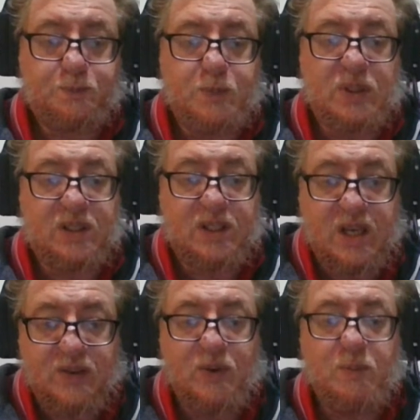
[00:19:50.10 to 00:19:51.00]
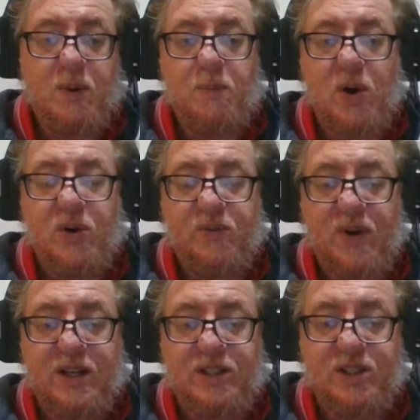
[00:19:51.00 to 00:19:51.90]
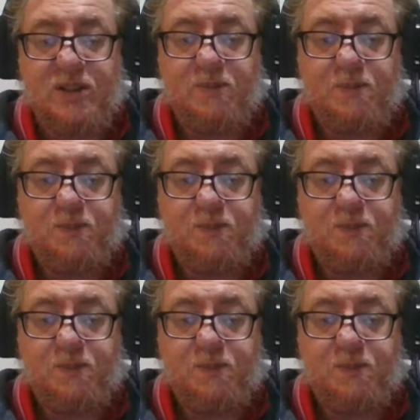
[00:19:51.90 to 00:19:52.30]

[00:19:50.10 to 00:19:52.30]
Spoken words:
but give them a motivation.